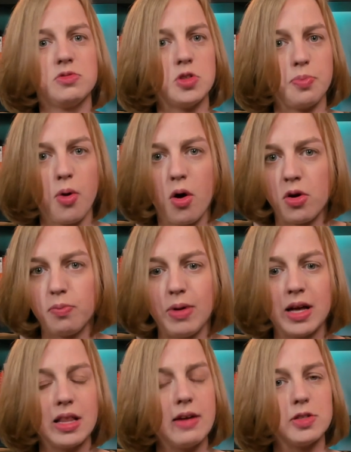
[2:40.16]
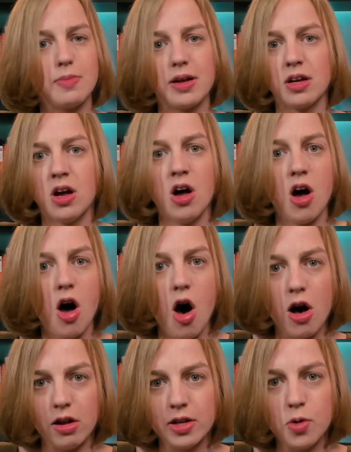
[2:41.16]
supported Black Lives Matter,
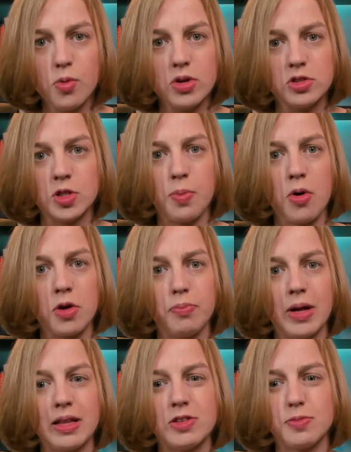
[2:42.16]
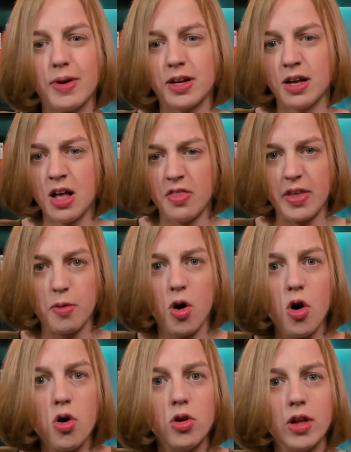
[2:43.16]
Hollywood supported Black Lives Matter, they were
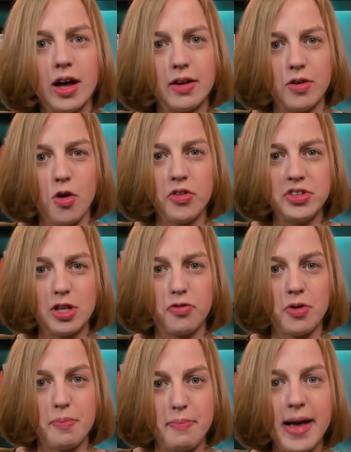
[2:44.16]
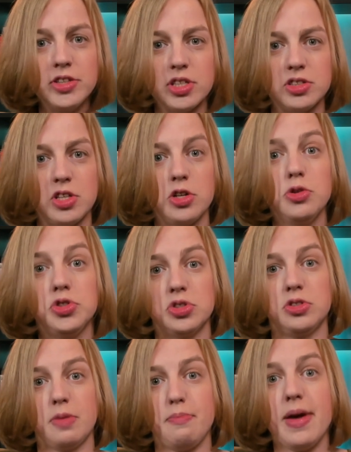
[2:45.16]
all these different major
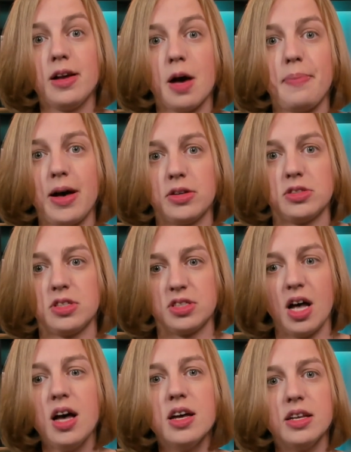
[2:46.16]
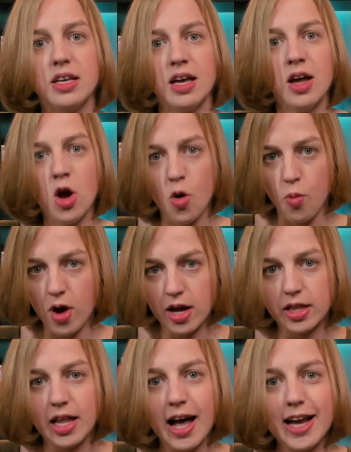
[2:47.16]
institutions that make up our society were
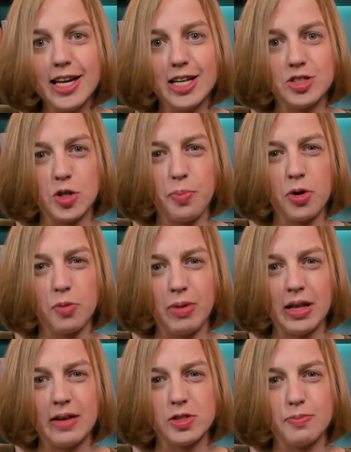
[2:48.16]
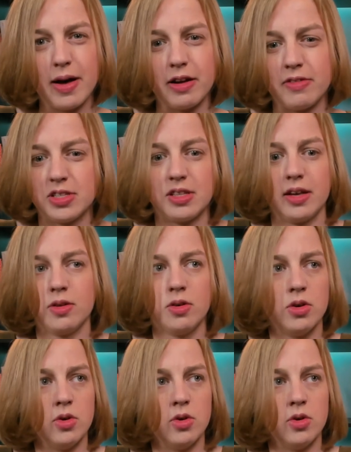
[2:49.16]
aligned in support of Black Lives Matter. And it's like,